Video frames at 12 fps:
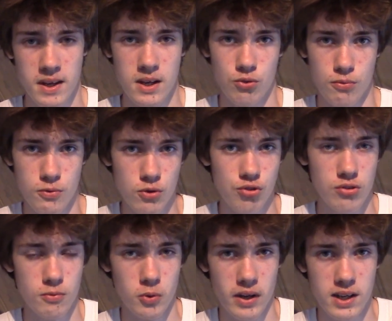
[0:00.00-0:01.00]
So first
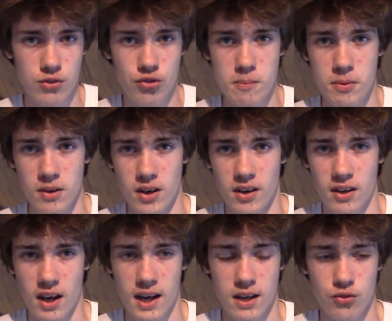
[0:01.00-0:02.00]
of all,
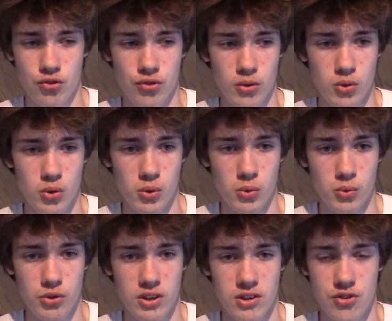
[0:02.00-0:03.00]
ACPI has
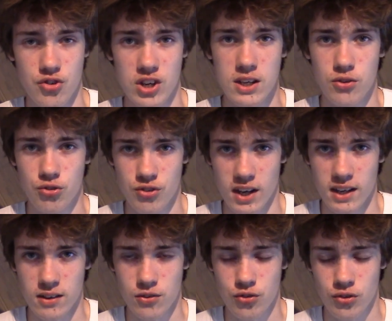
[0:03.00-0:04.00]
so-called G
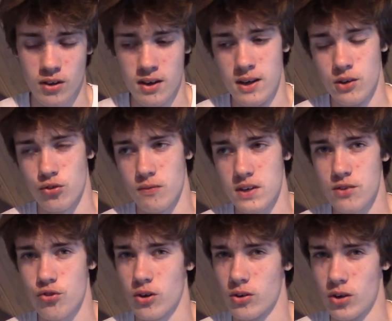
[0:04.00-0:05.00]
states. So
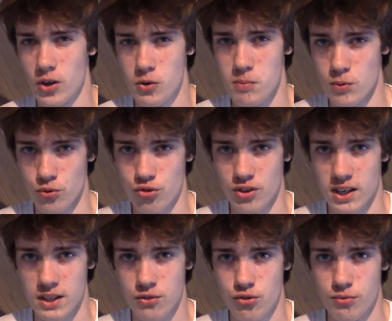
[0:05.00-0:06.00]
these are global
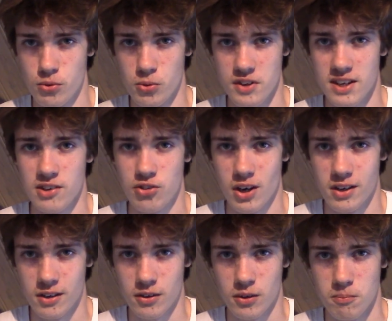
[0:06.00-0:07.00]
states for the
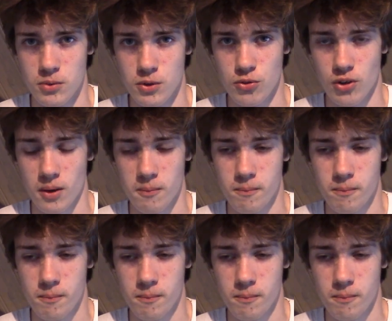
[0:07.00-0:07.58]
entire computer.